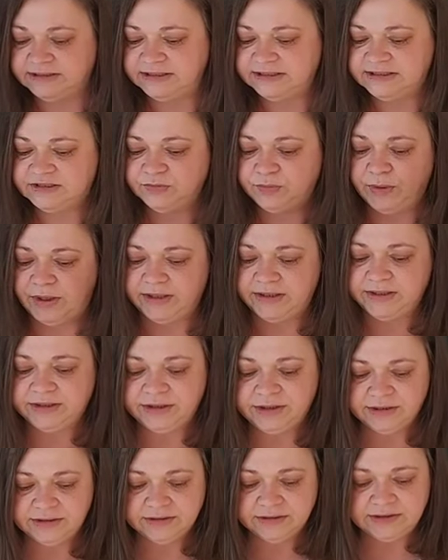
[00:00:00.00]
this
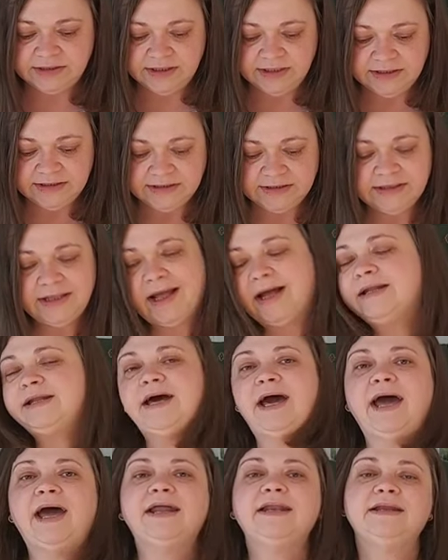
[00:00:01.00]
sweater did not
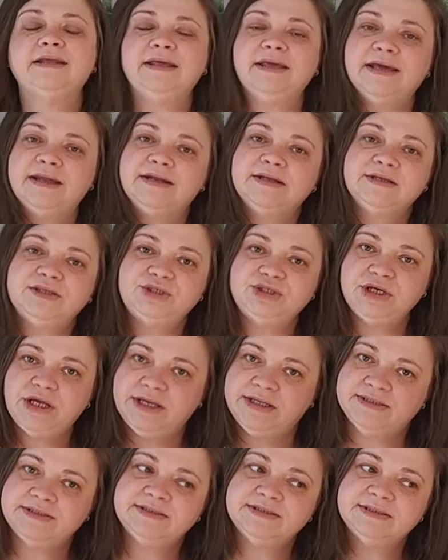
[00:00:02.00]
had yet a
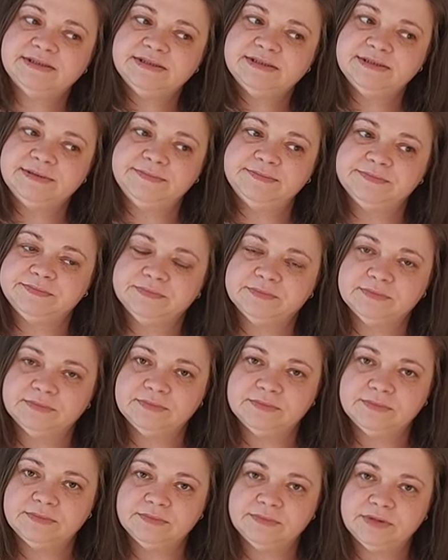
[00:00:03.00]
chance
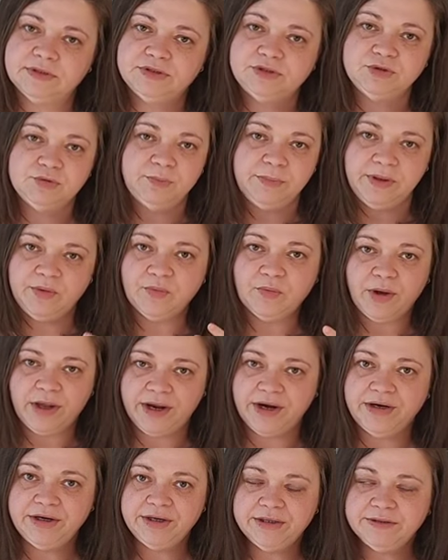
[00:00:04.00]
to be
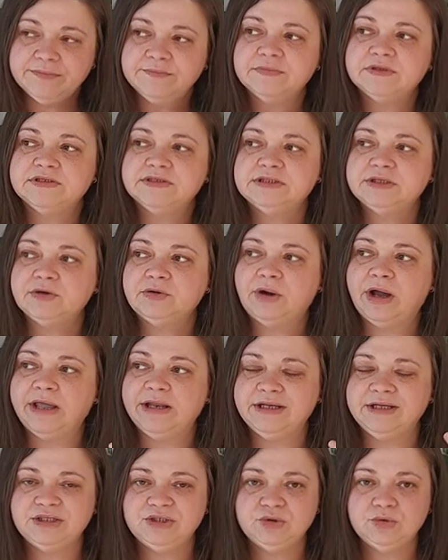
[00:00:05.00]
worn, so I
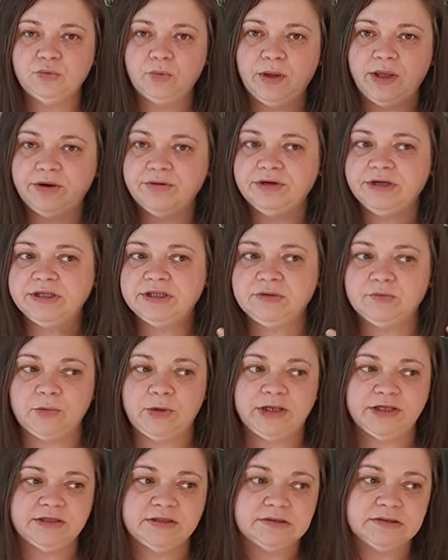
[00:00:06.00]
need to wear it
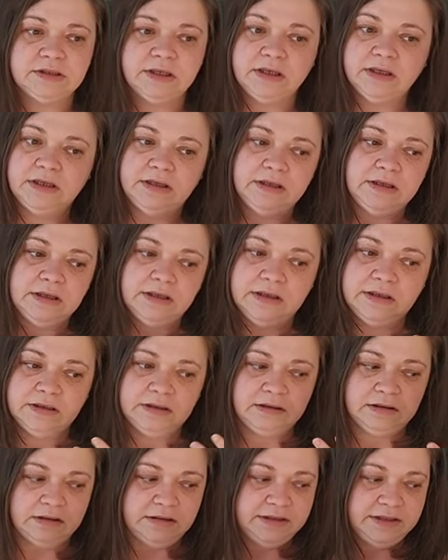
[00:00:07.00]
with
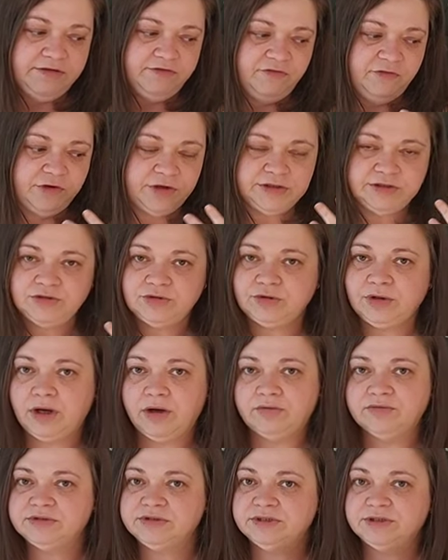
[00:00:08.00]
different
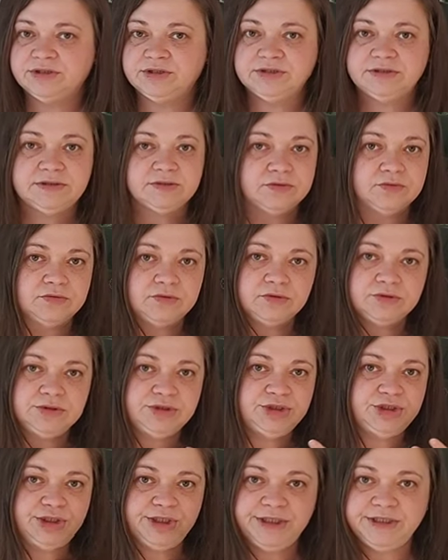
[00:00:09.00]
trousers or
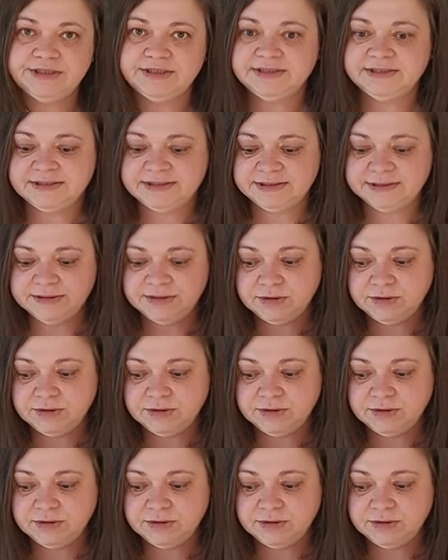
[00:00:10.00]
jeans